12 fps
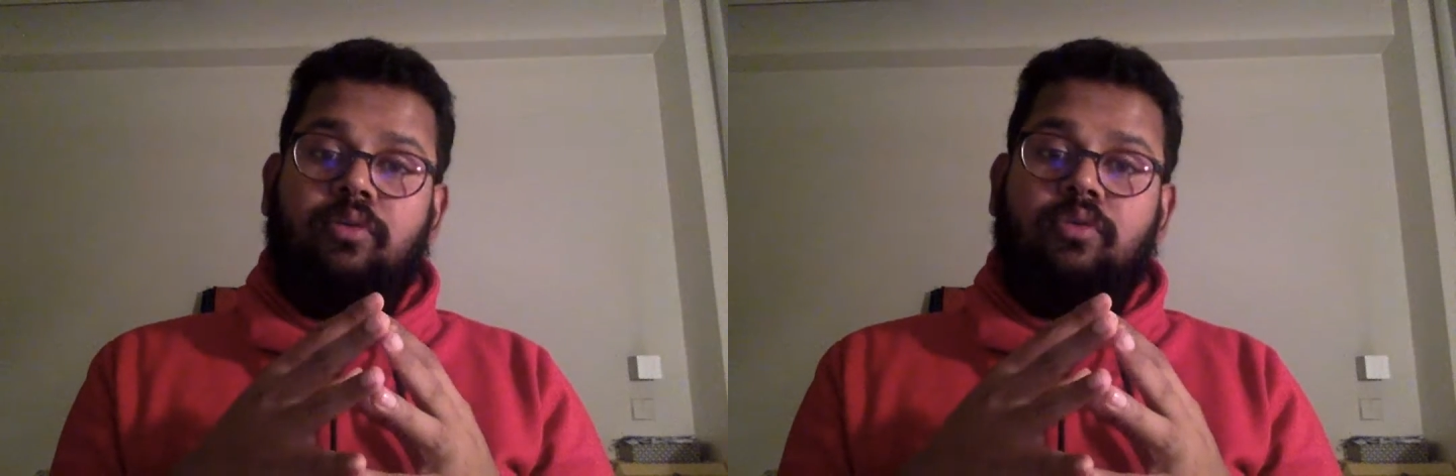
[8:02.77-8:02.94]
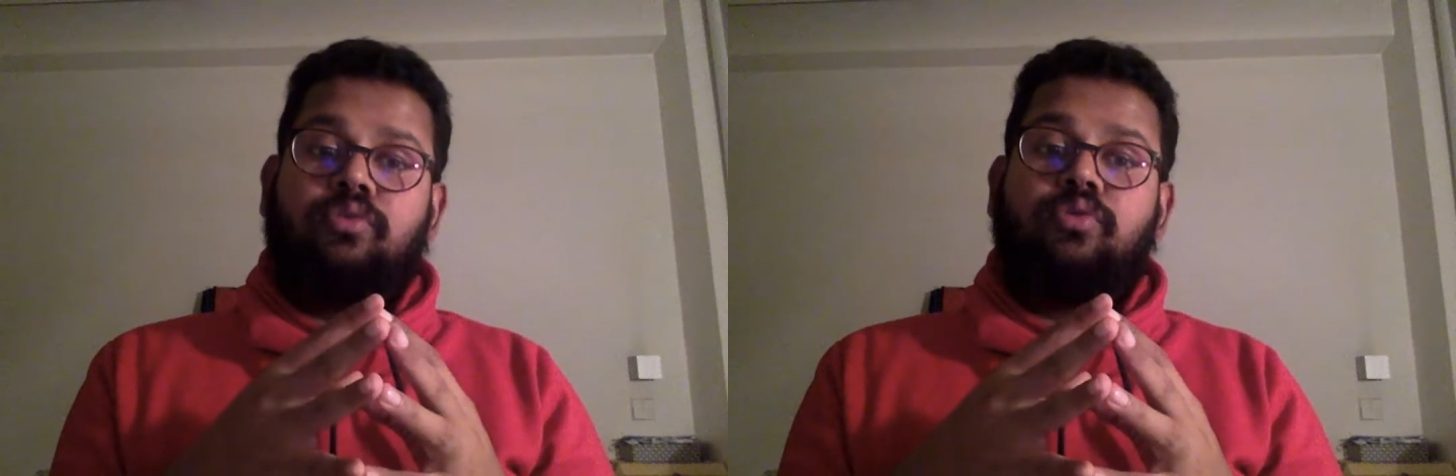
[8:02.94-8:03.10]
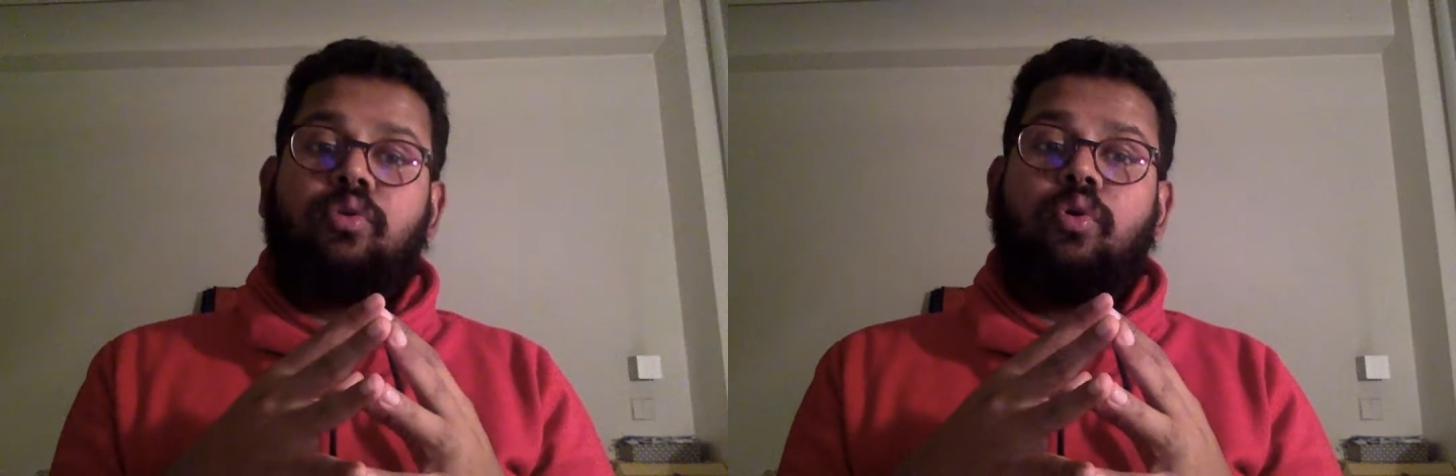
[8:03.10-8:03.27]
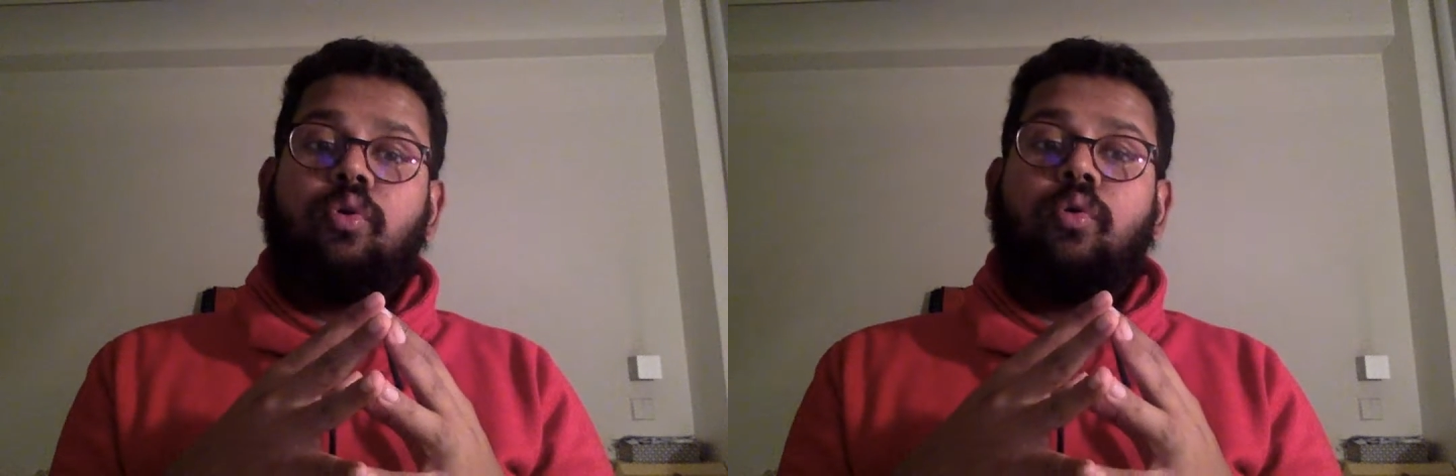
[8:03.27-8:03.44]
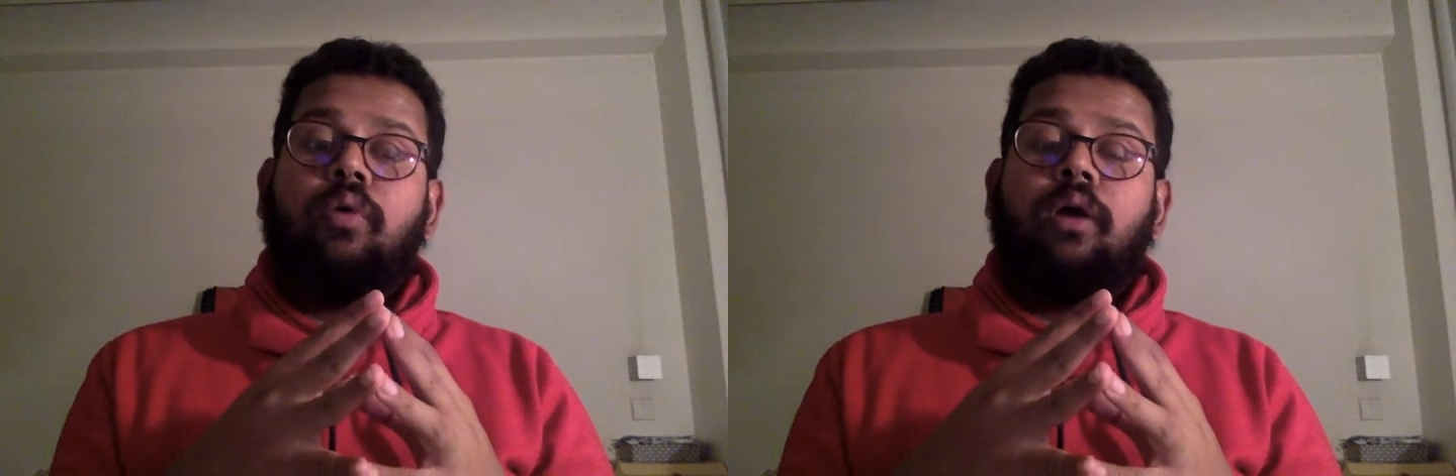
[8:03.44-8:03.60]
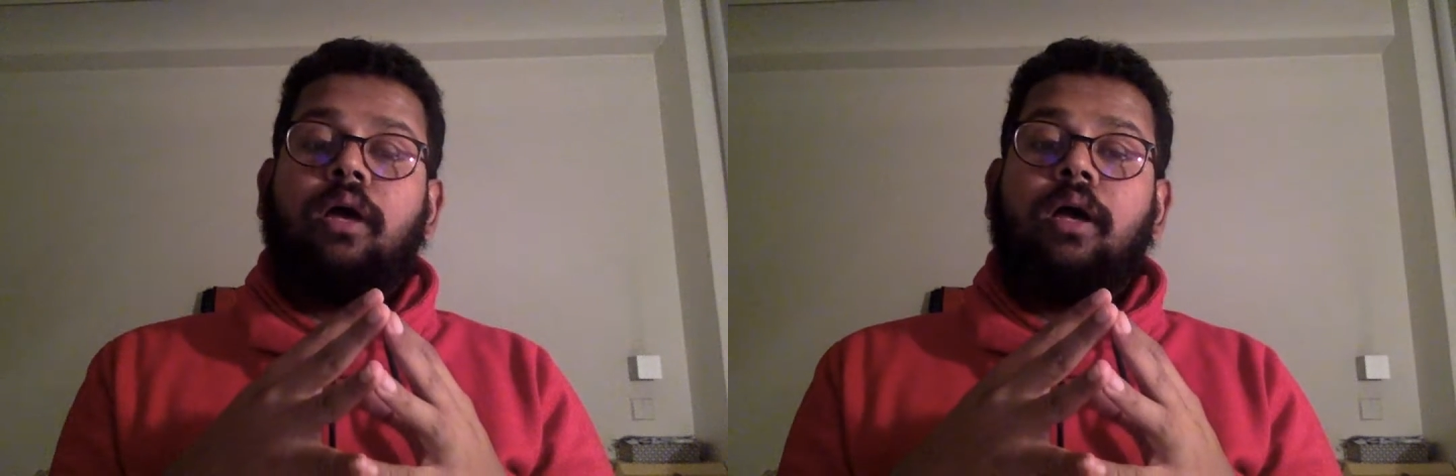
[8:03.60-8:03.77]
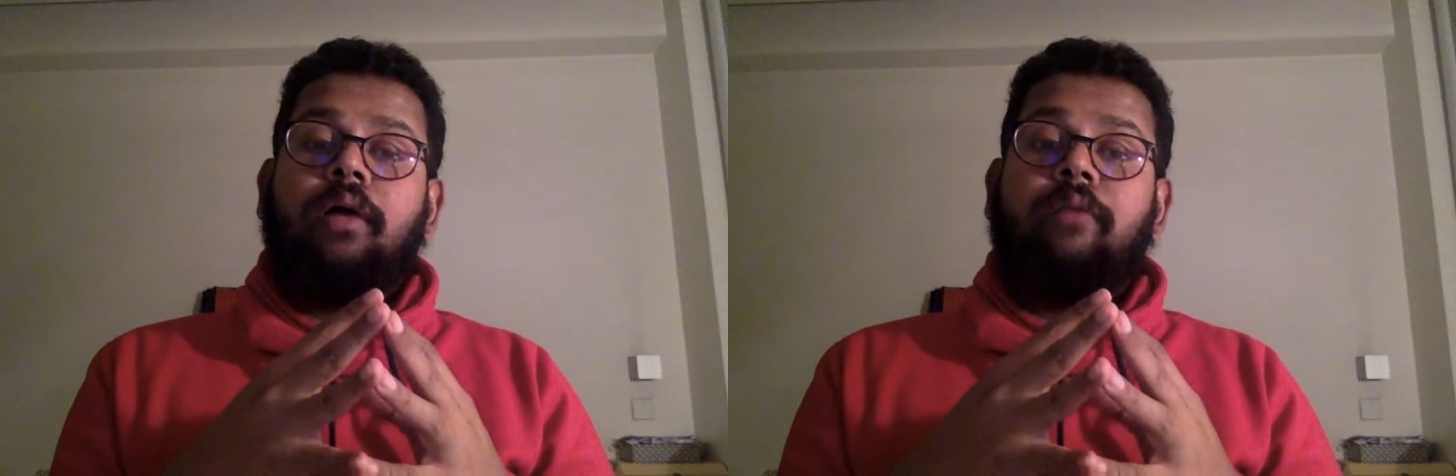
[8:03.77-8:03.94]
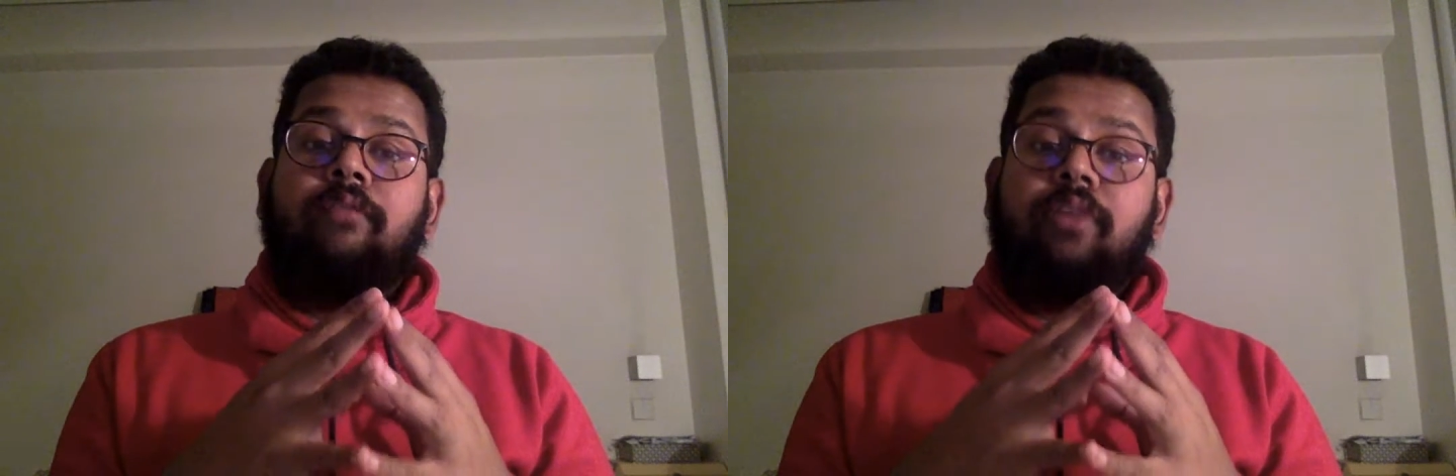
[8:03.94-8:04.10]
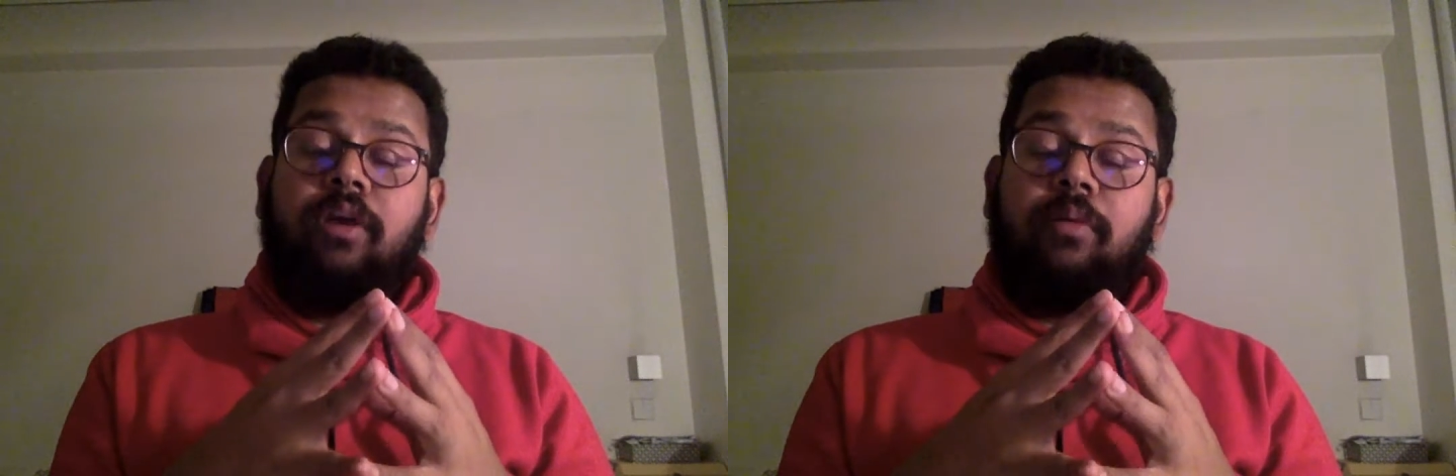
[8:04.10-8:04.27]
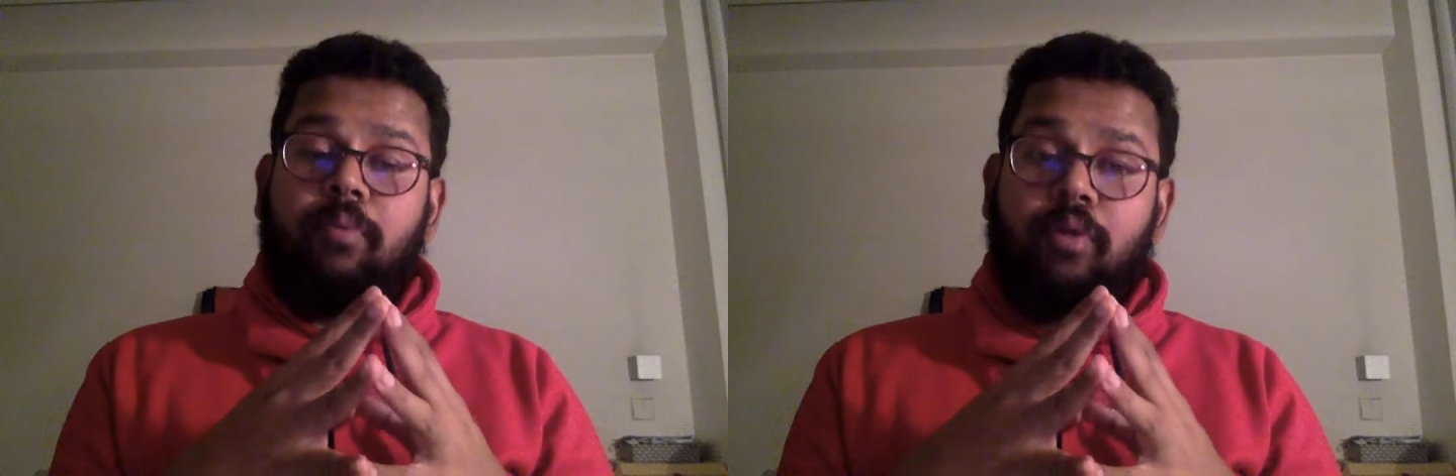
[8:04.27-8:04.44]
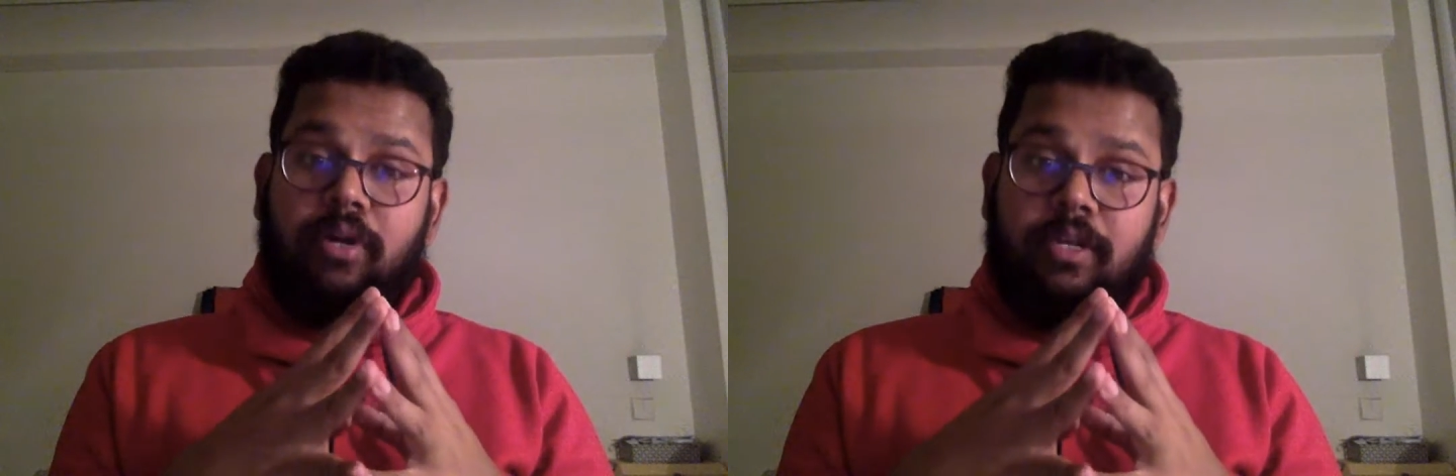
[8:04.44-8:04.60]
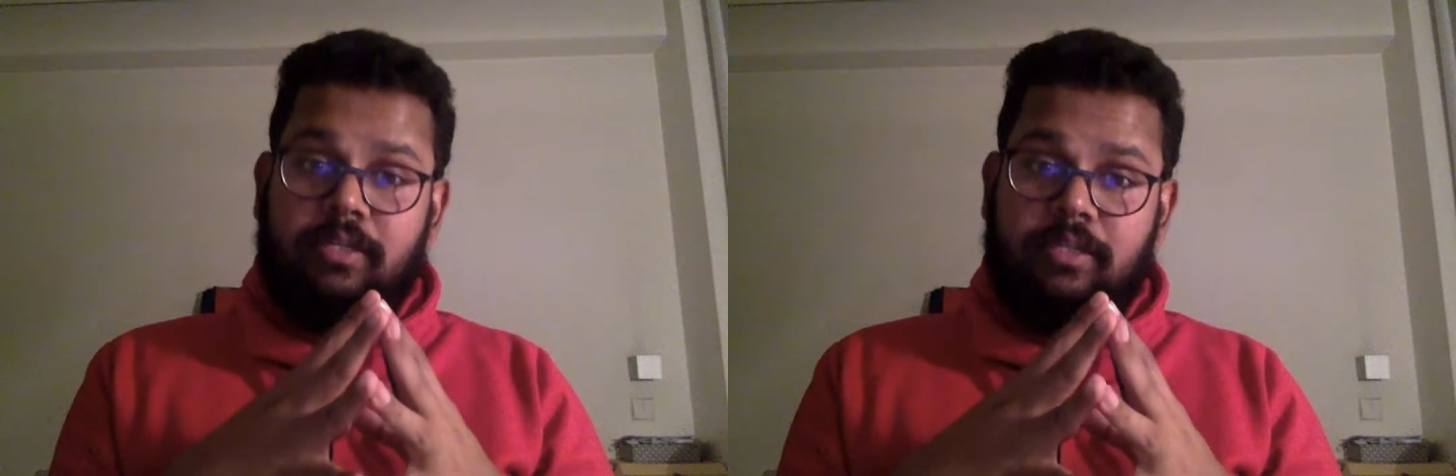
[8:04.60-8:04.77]
So we are
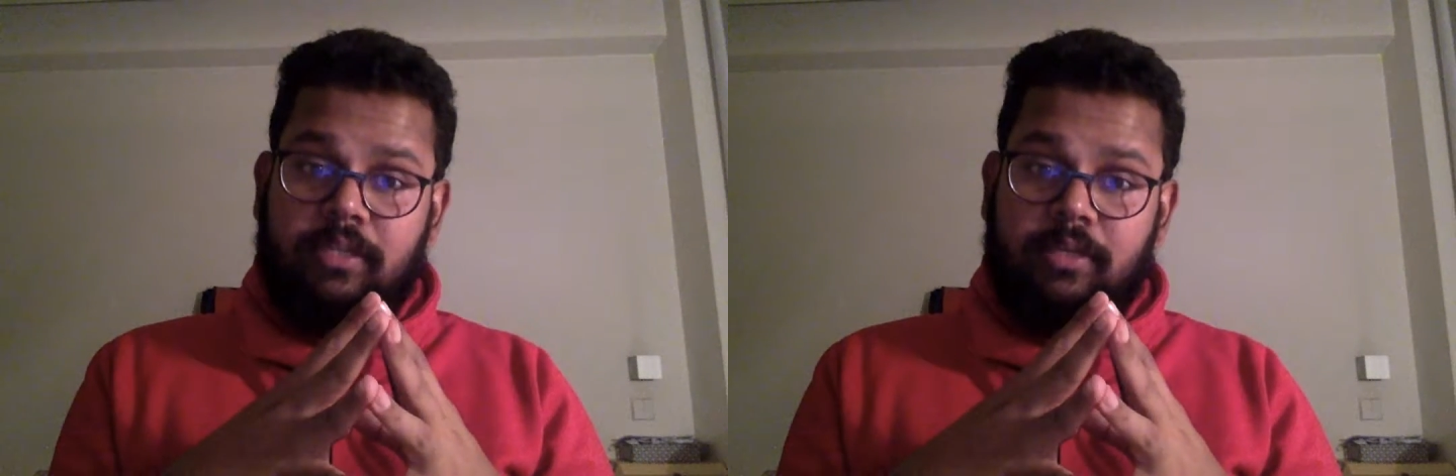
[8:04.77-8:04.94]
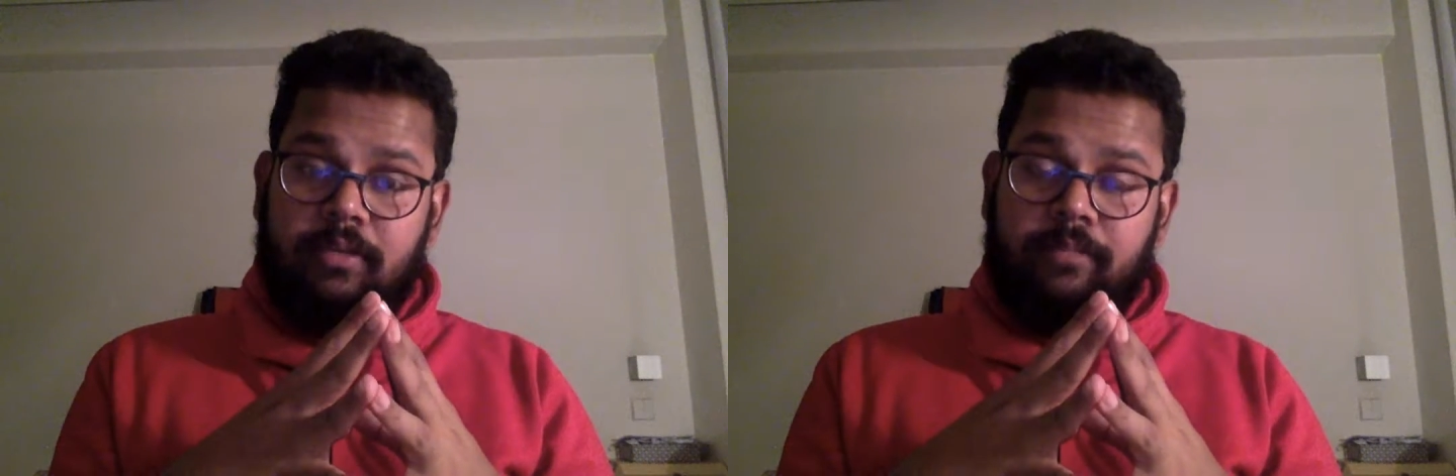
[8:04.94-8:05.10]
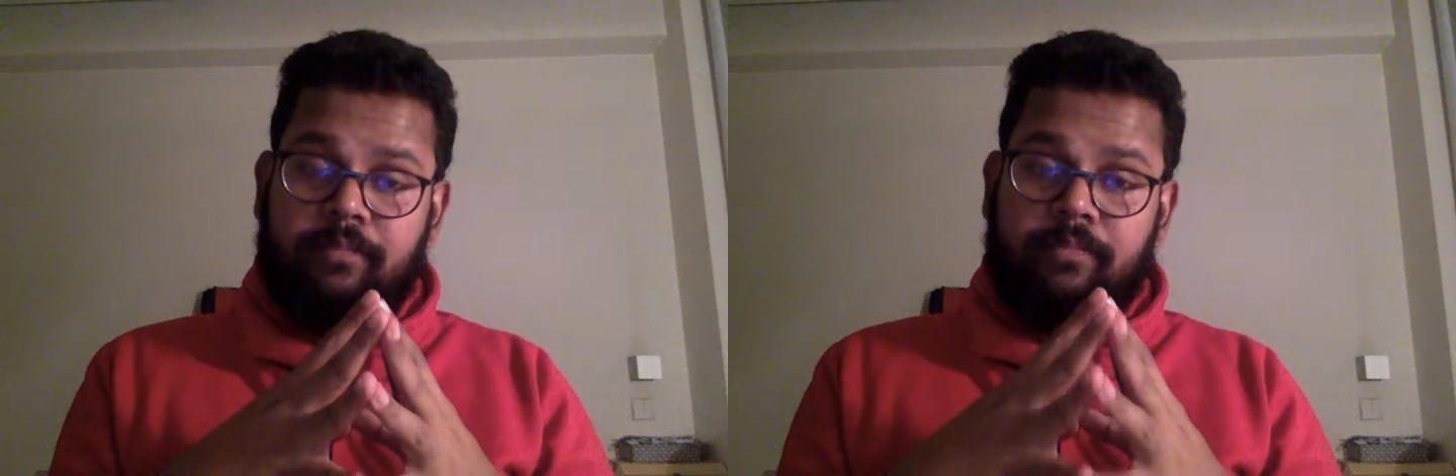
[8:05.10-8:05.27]
protesting